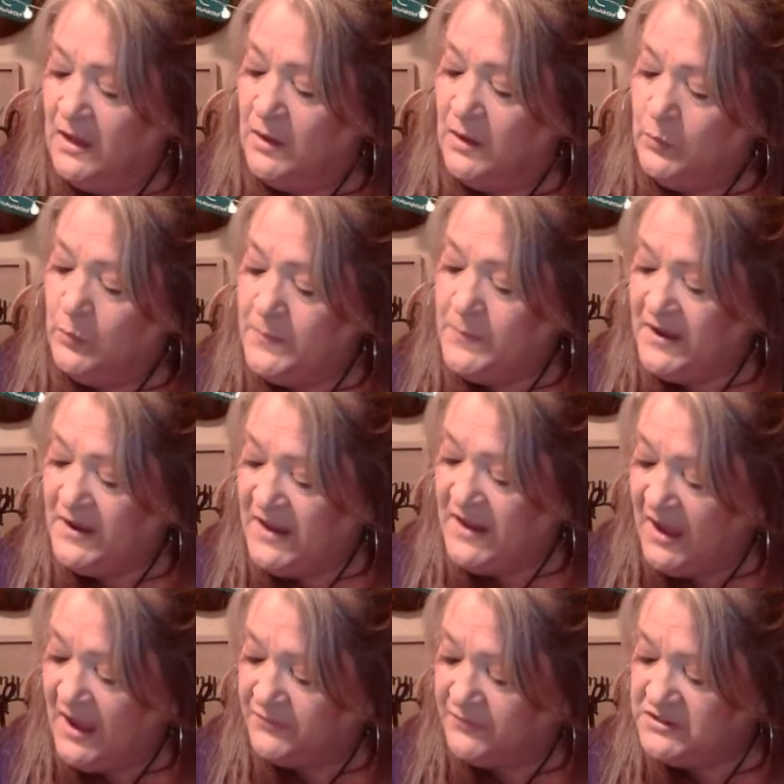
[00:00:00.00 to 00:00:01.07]
We might
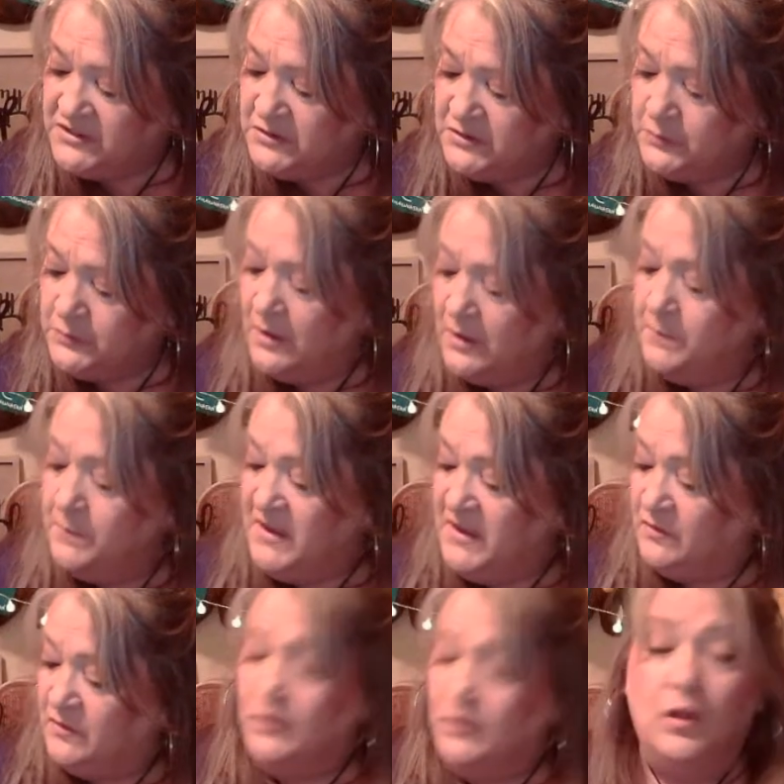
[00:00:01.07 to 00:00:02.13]
have to
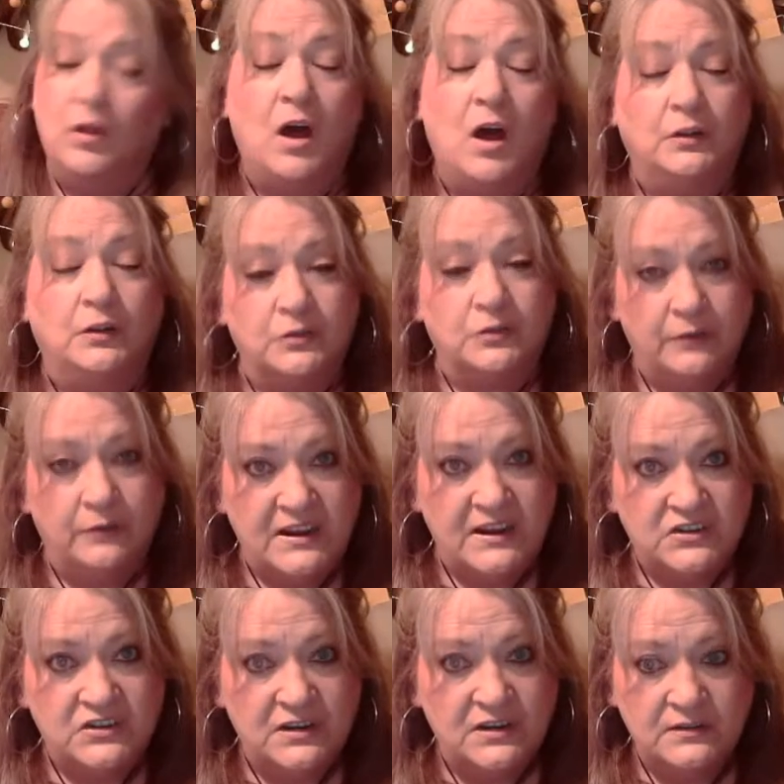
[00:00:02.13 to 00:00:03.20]
make little
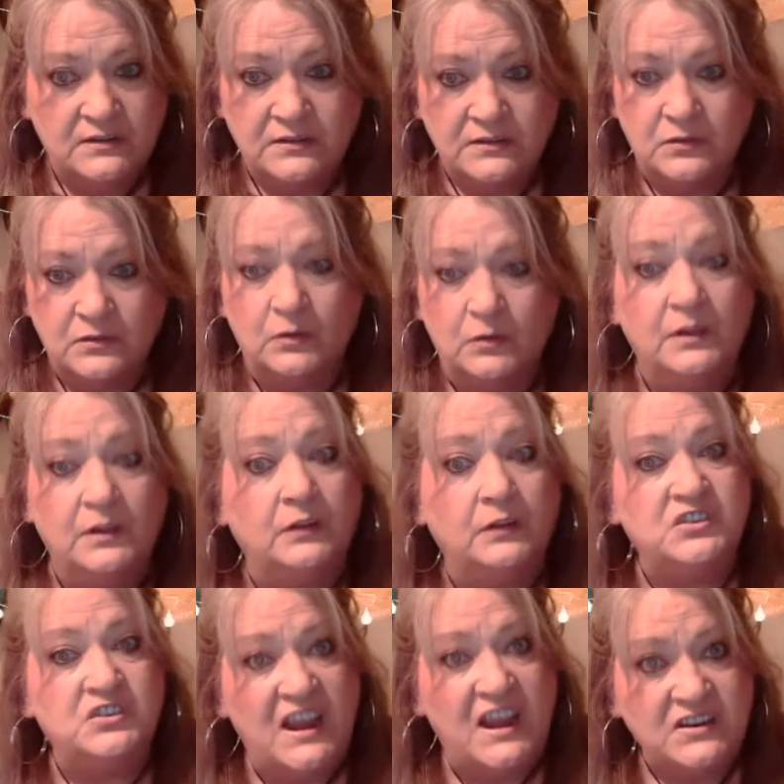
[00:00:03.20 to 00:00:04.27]
alterations or little
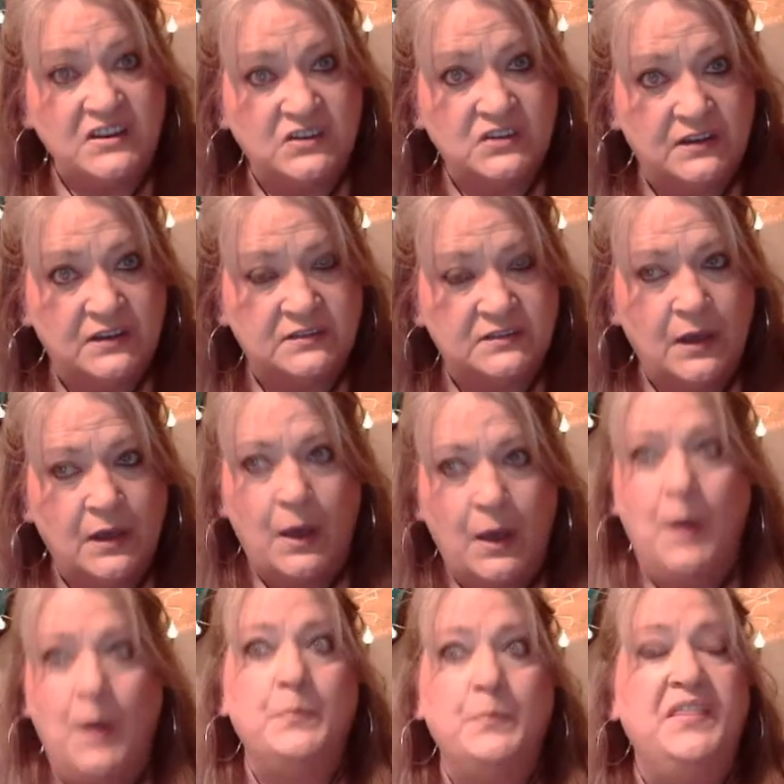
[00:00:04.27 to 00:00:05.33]
changes,
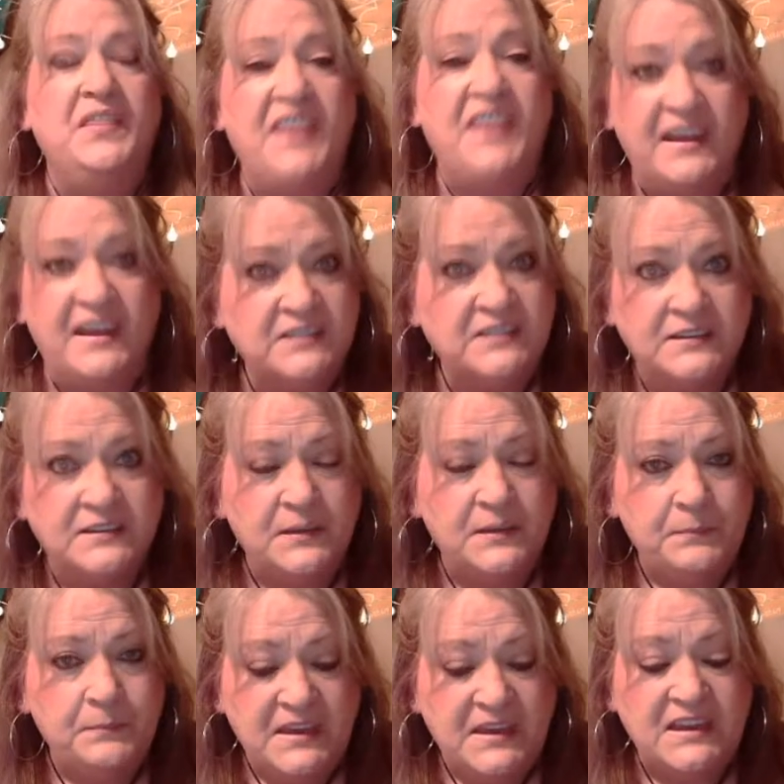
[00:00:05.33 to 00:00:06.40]
but that doesn't
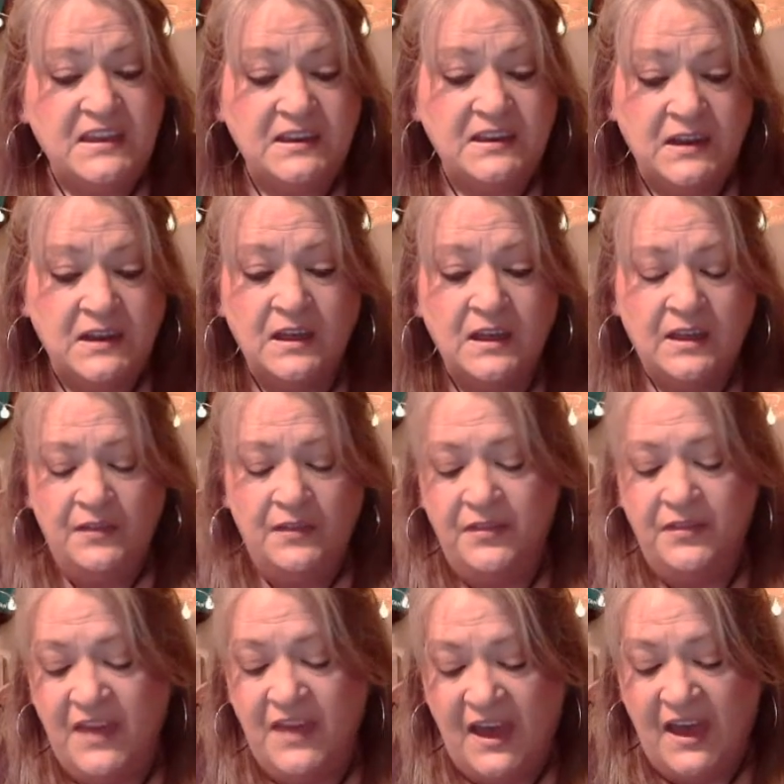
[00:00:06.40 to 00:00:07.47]
mean
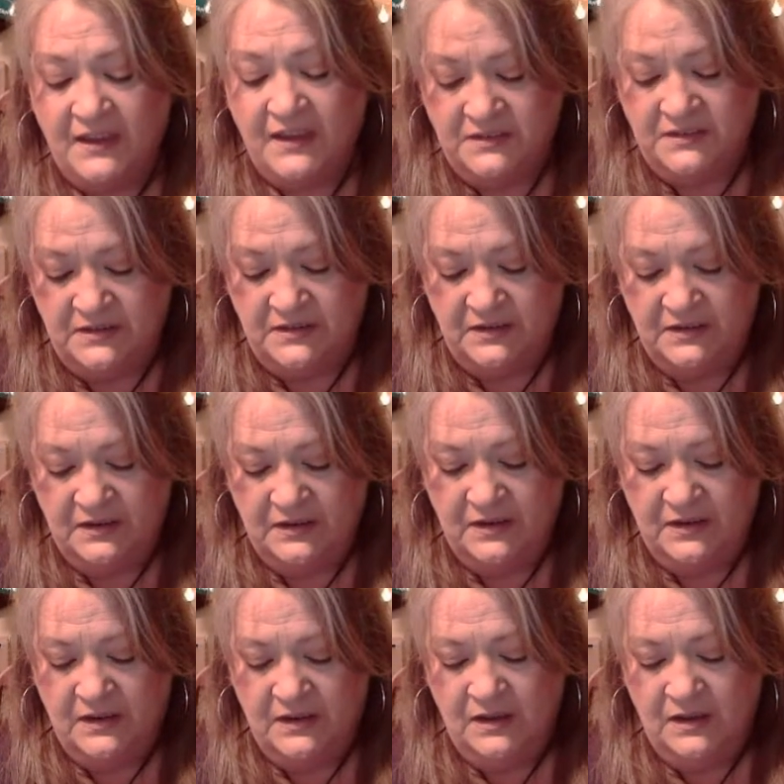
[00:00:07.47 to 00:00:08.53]
that
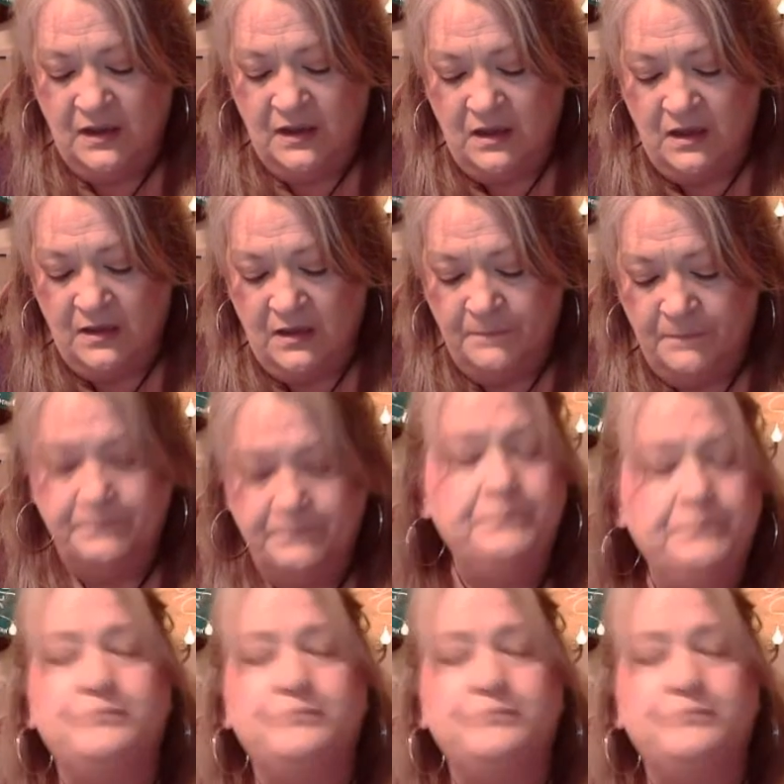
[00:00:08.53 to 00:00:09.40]
um,